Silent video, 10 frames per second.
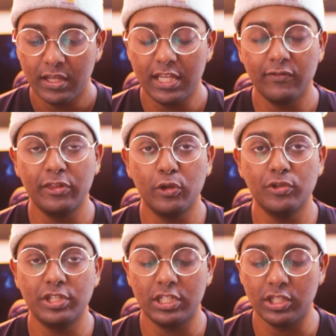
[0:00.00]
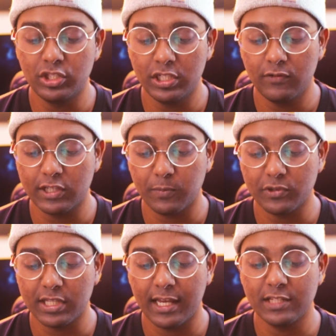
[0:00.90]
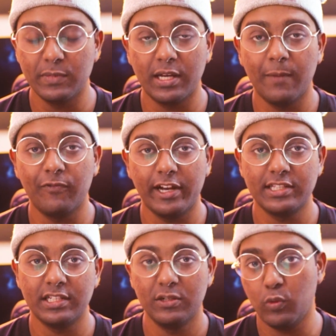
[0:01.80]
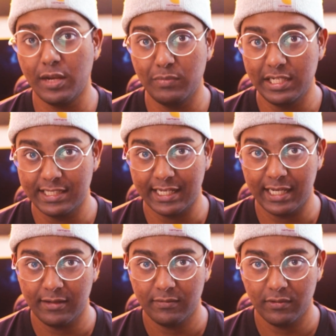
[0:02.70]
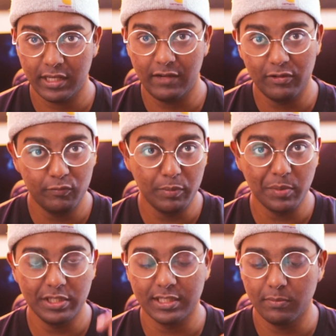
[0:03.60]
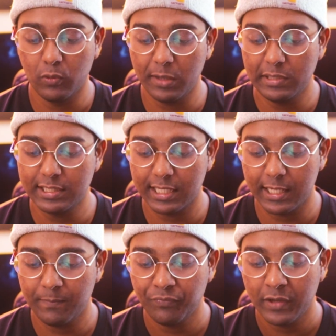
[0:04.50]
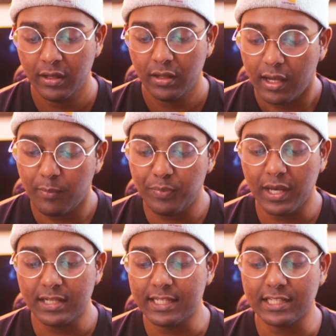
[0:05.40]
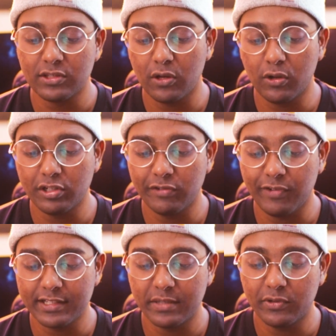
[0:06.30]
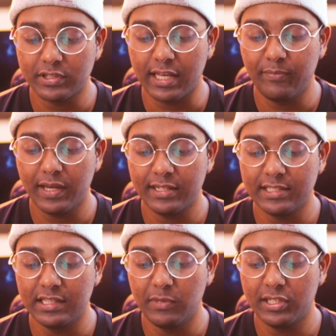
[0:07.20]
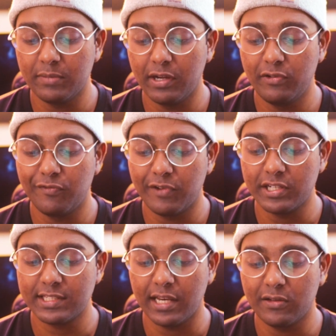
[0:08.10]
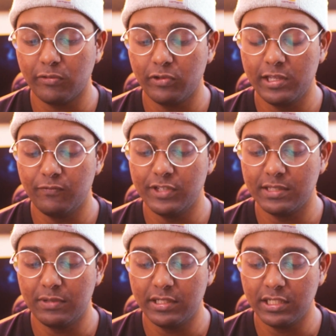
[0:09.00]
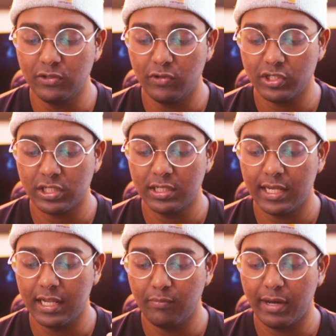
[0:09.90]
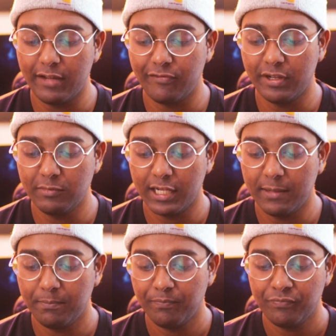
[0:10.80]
Even though GTG response time has become faster, 1 millisecond. Okay, remember this number, 1 millisecond. MPRT has not gotten faster because MPRT is limited by refresh cycle visibility duration and by frame time.